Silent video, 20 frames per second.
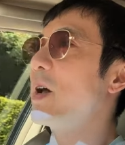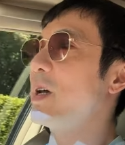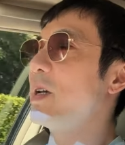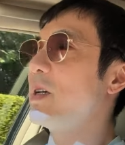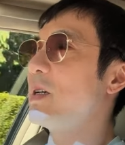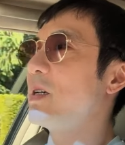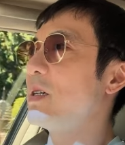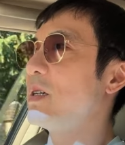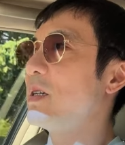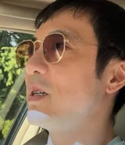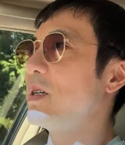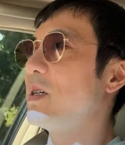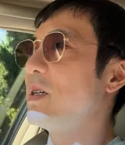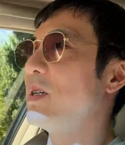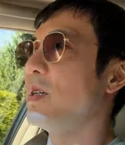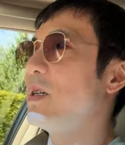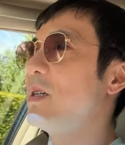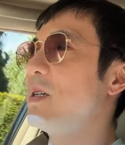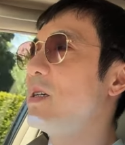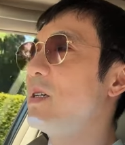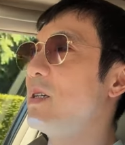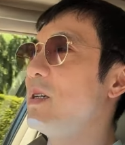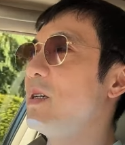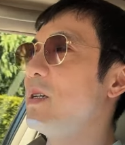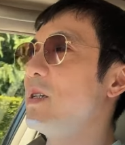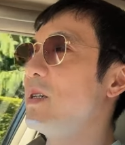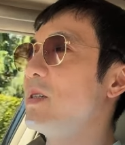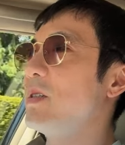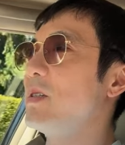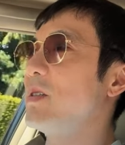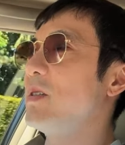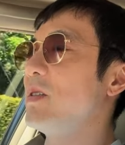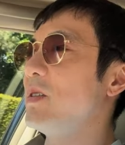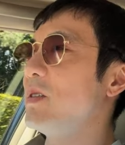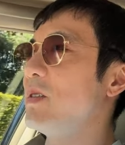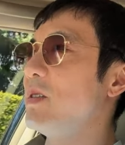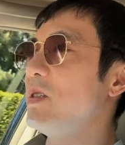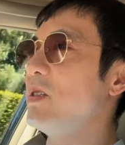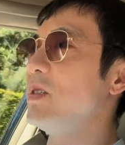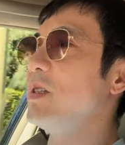
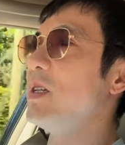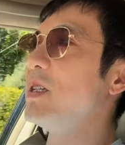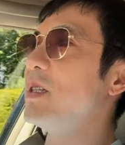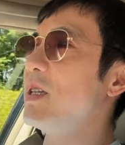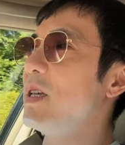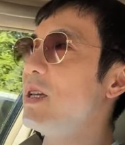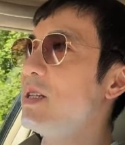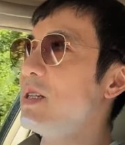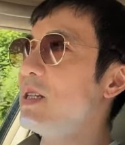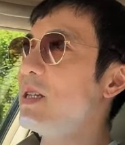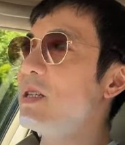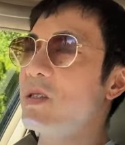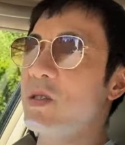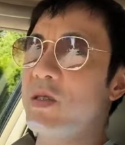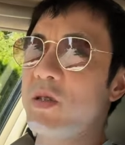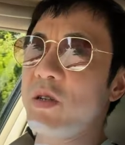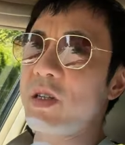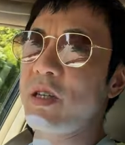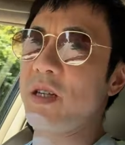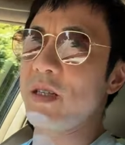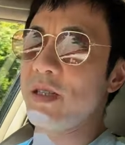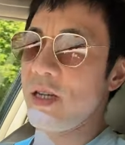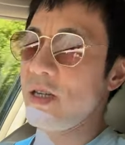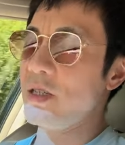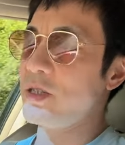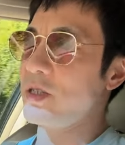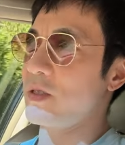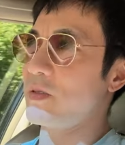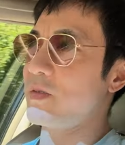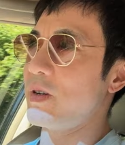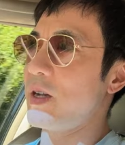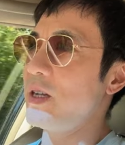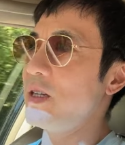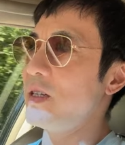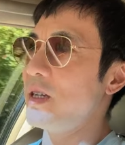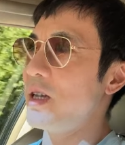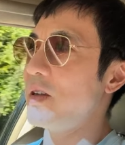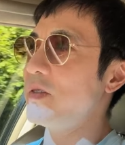You need it needs circulation, right?